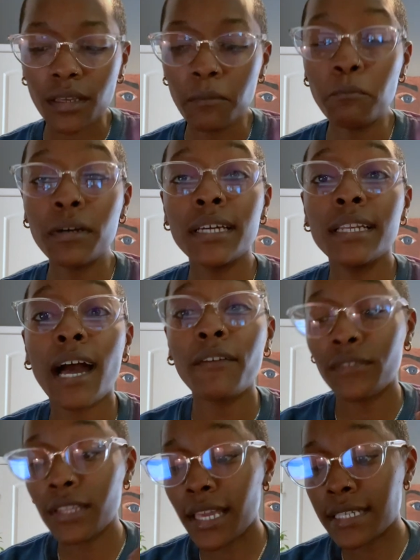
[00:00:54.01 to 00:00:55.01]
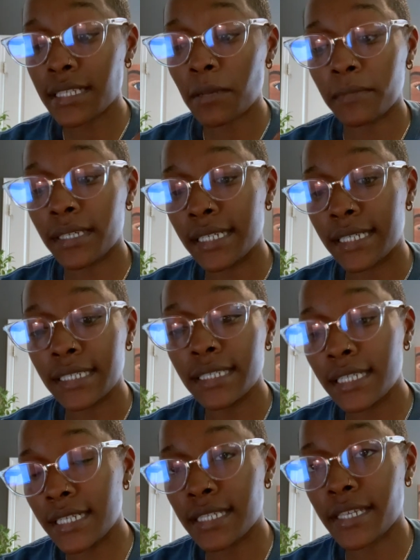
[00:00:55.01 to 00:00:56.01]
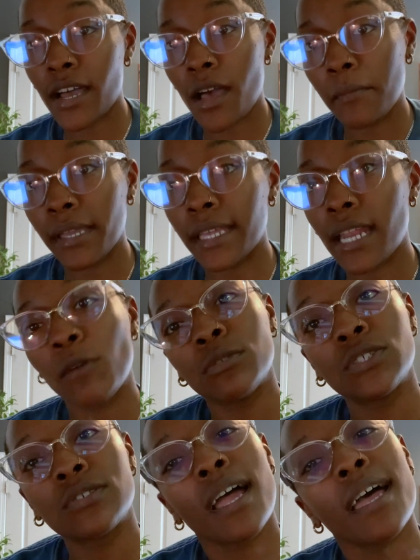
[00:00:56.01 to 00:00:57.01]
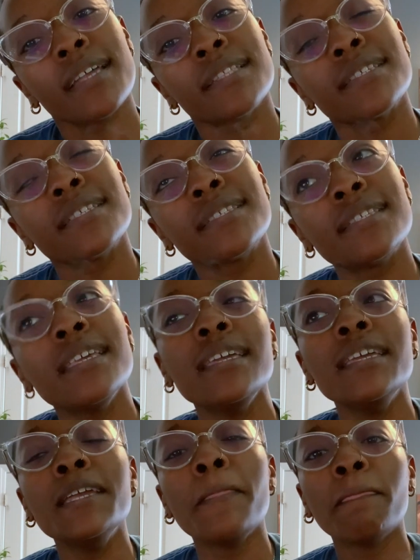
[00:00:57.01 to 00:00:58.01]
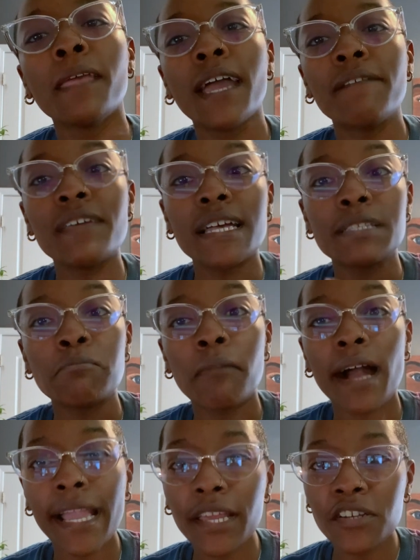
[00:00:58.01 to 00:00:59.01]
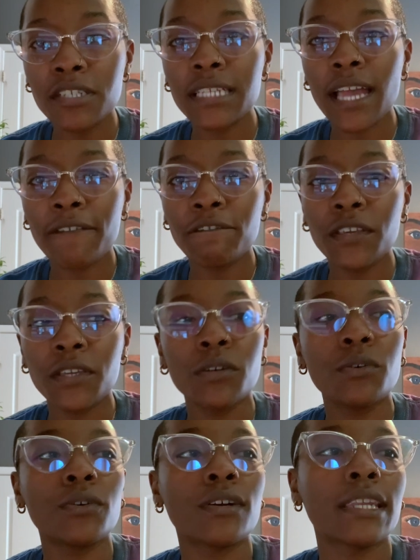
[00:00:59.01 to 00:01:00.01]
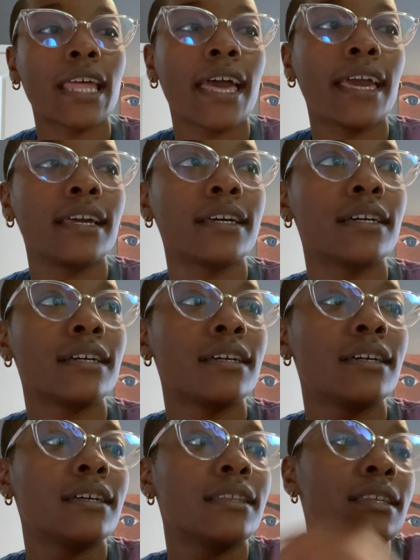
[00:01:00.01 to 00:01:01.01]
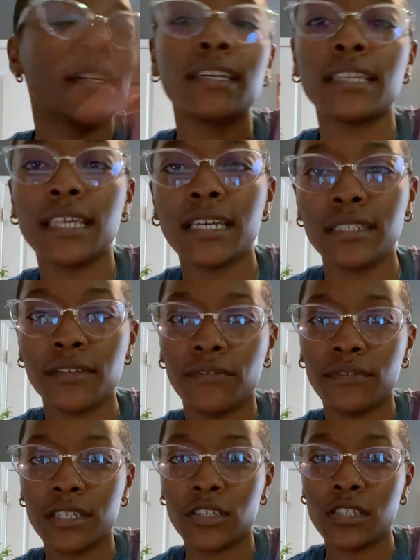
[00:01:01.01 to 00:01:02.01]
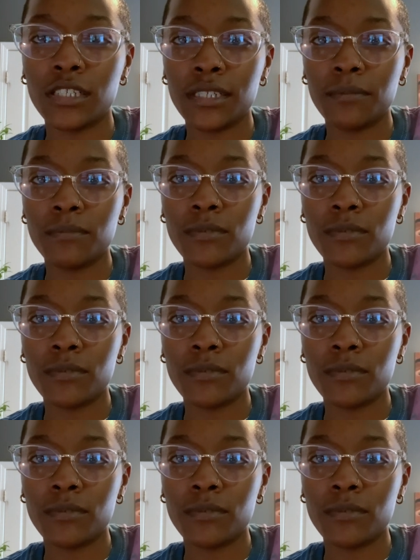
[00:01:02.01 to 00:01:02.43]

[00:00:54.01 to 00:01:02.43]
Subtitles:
But I feel like something good is coming, and I was trying to see if that's my energy I feel or like the collective energy.